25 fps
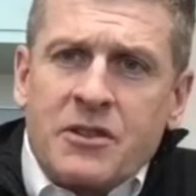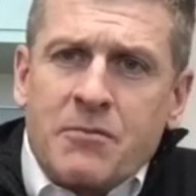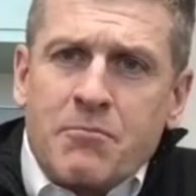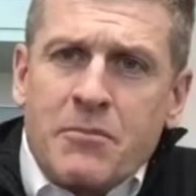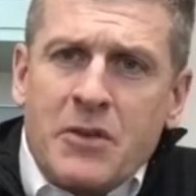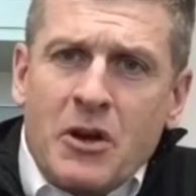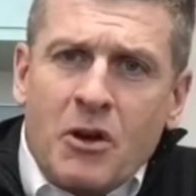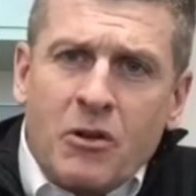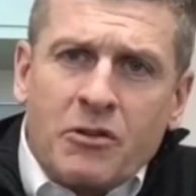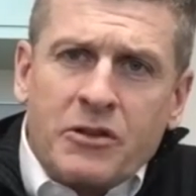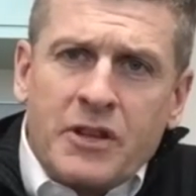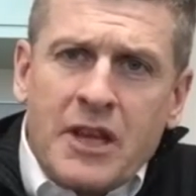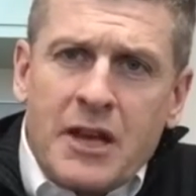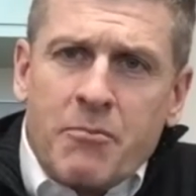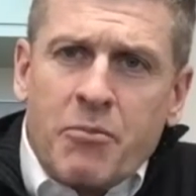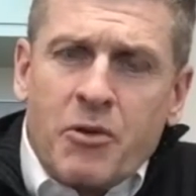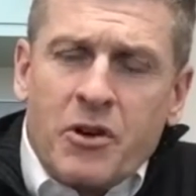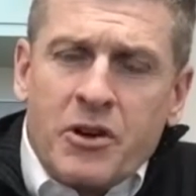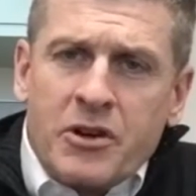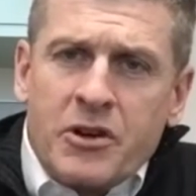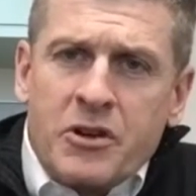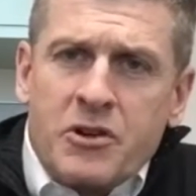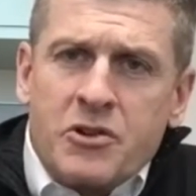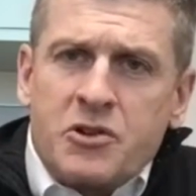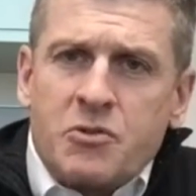the milk they
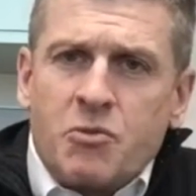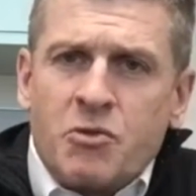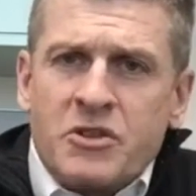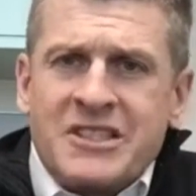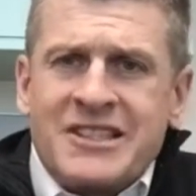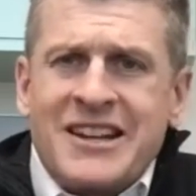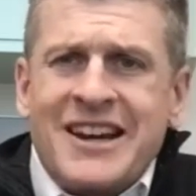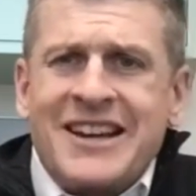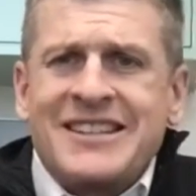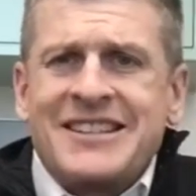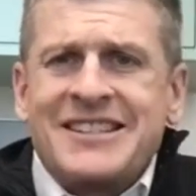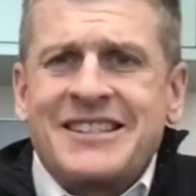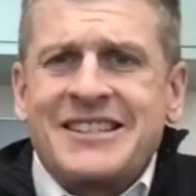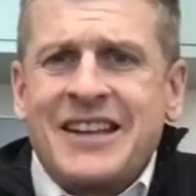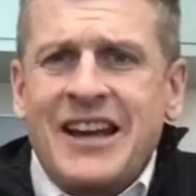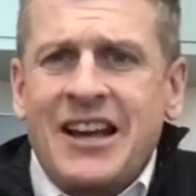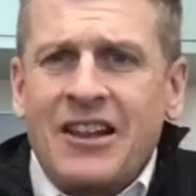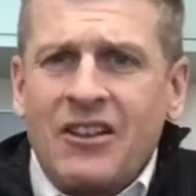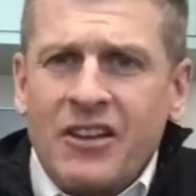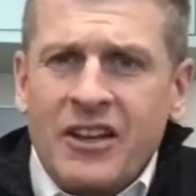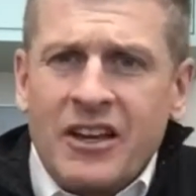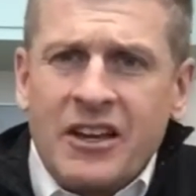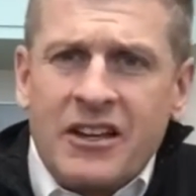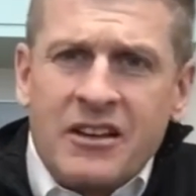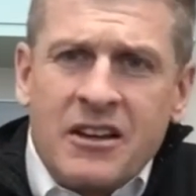produced was not
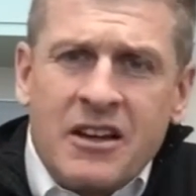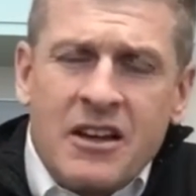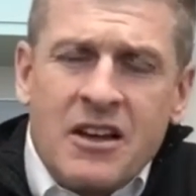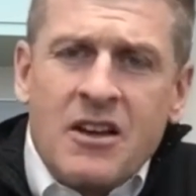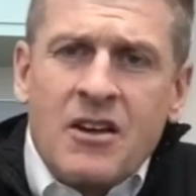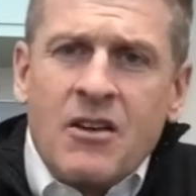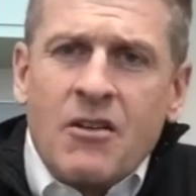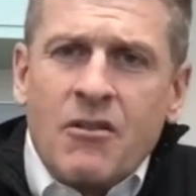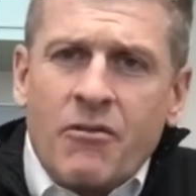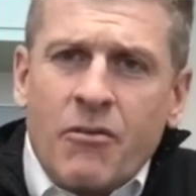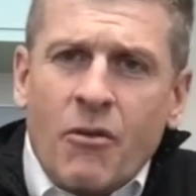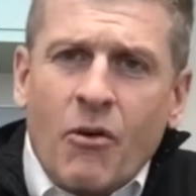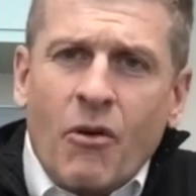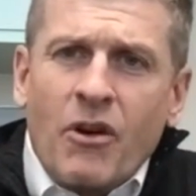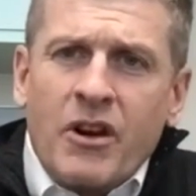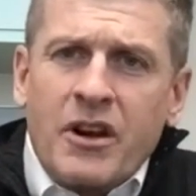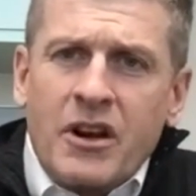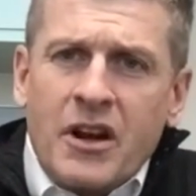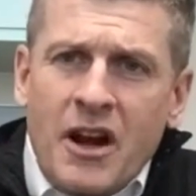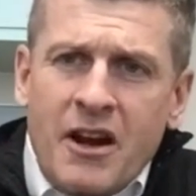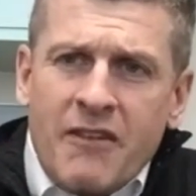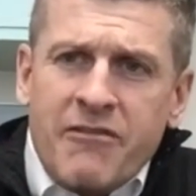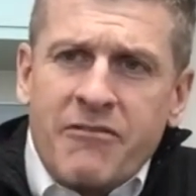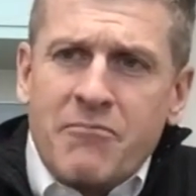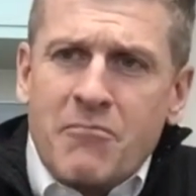selling for
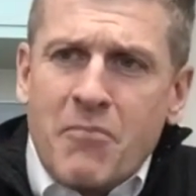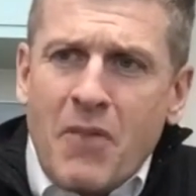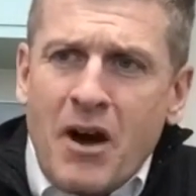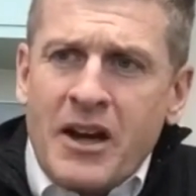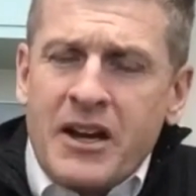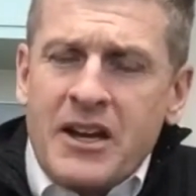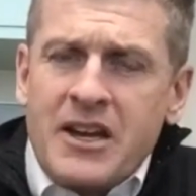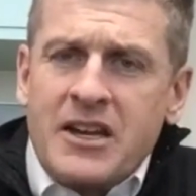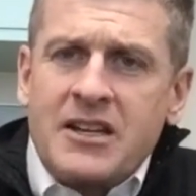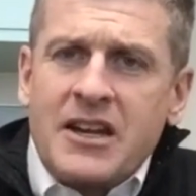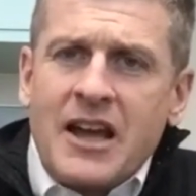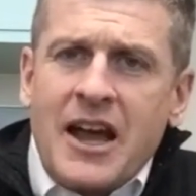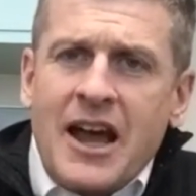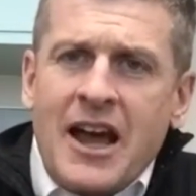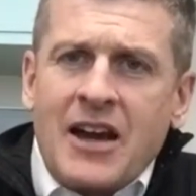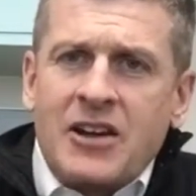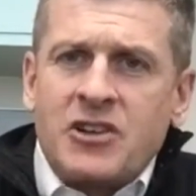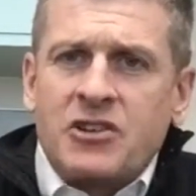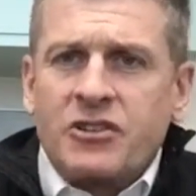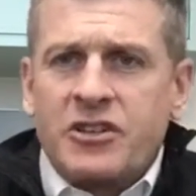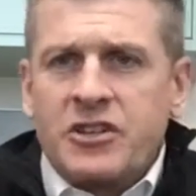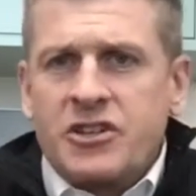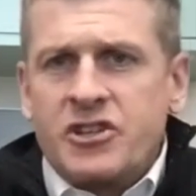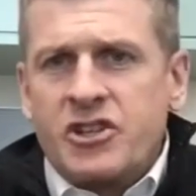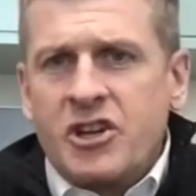enough money to
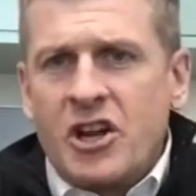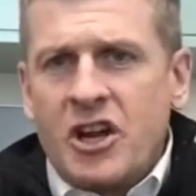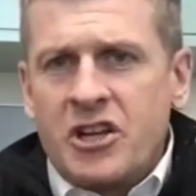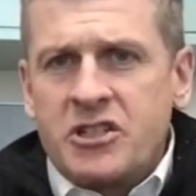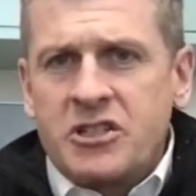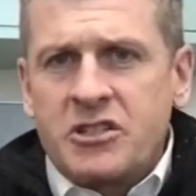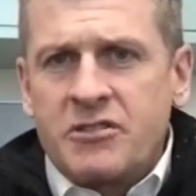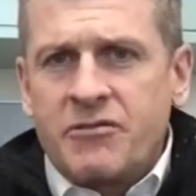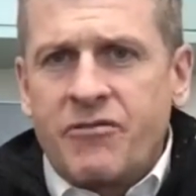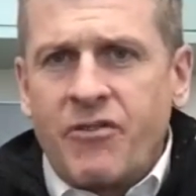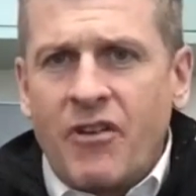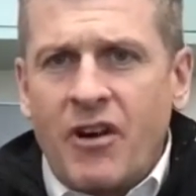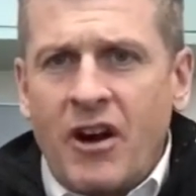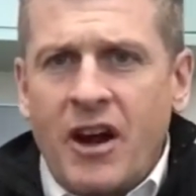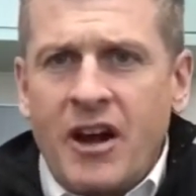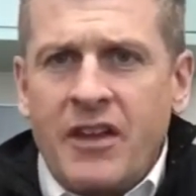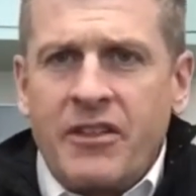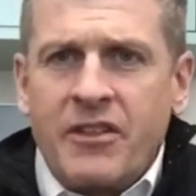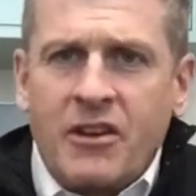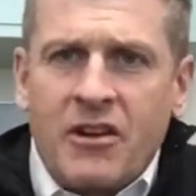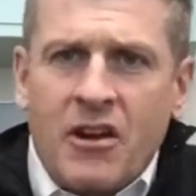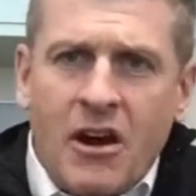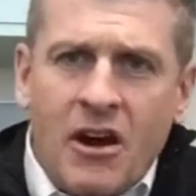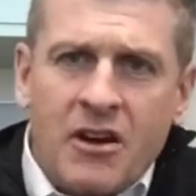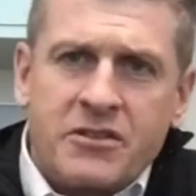actually justify
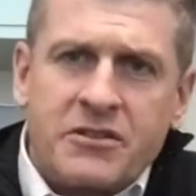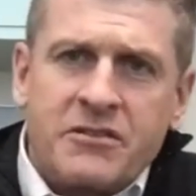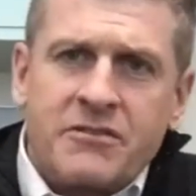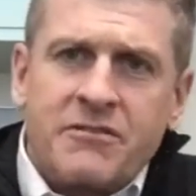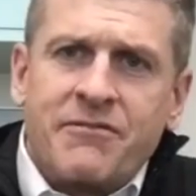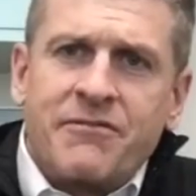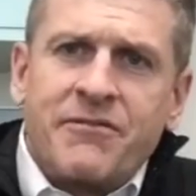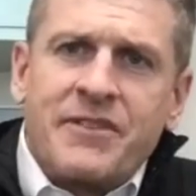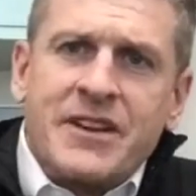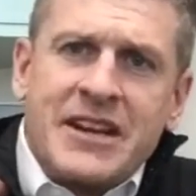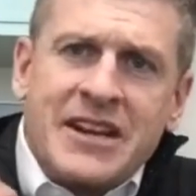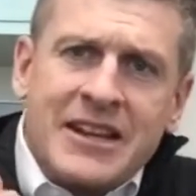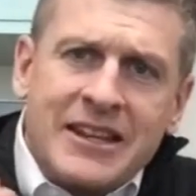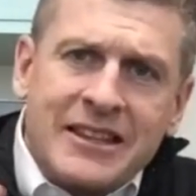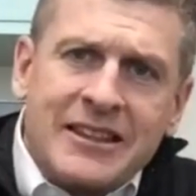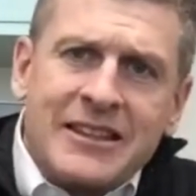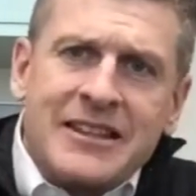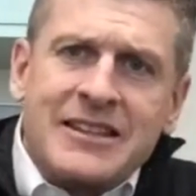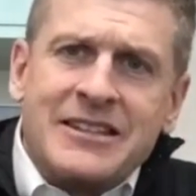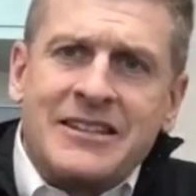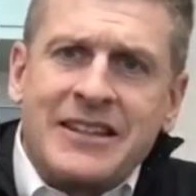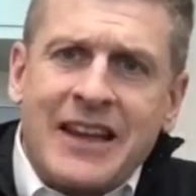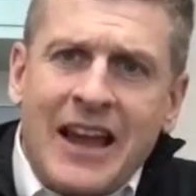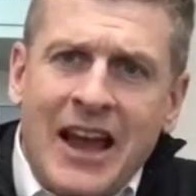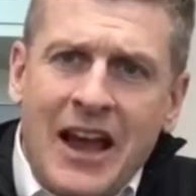the cost of feeding
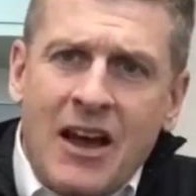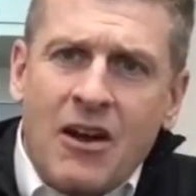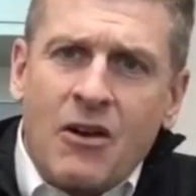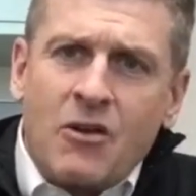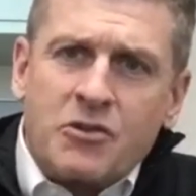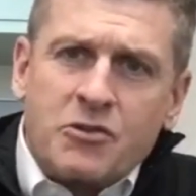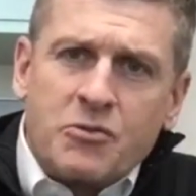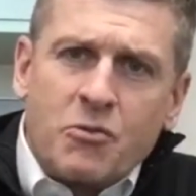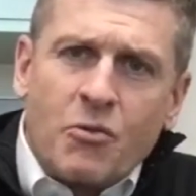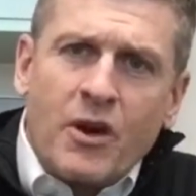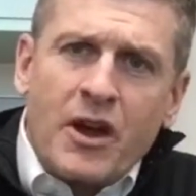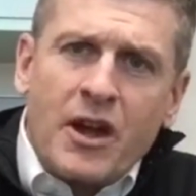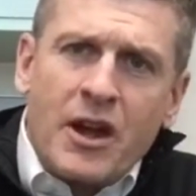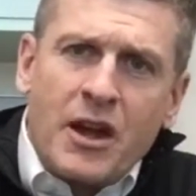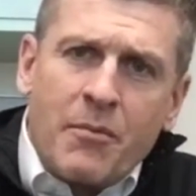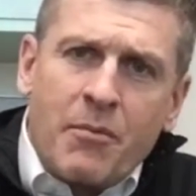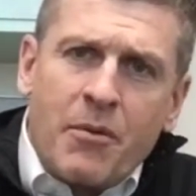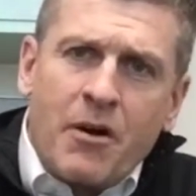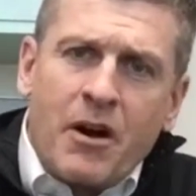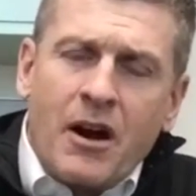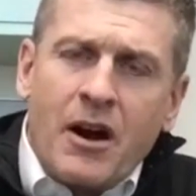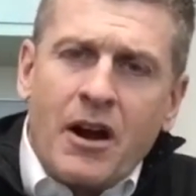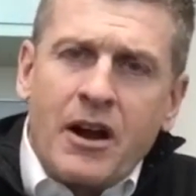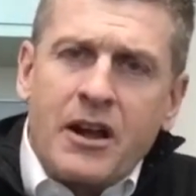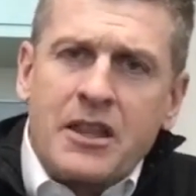these cows way up
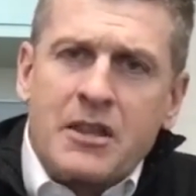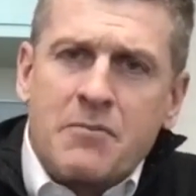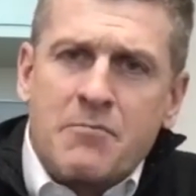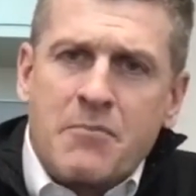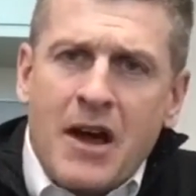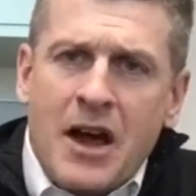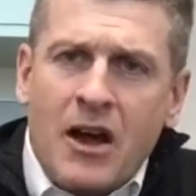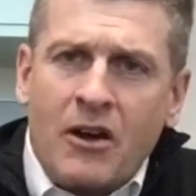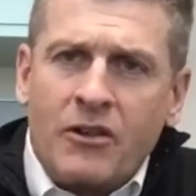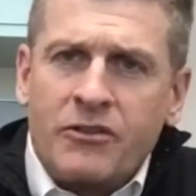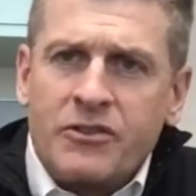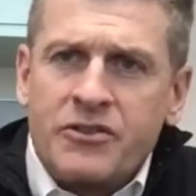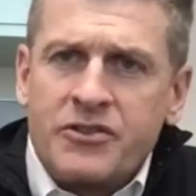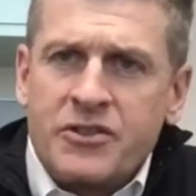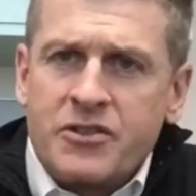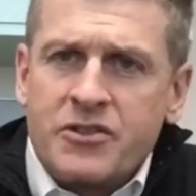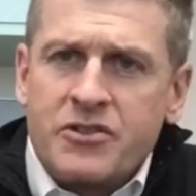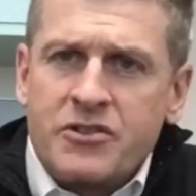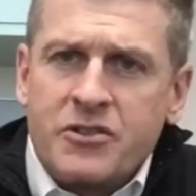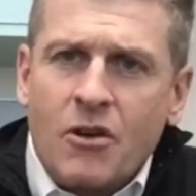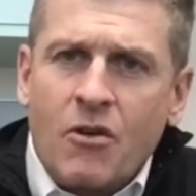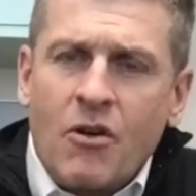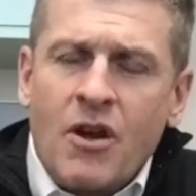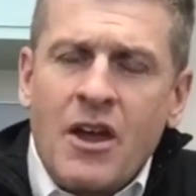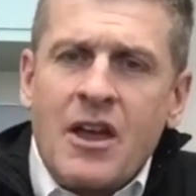high in the mountains. And
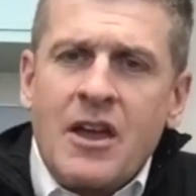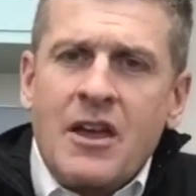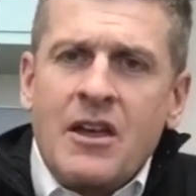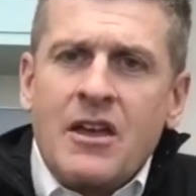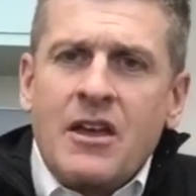so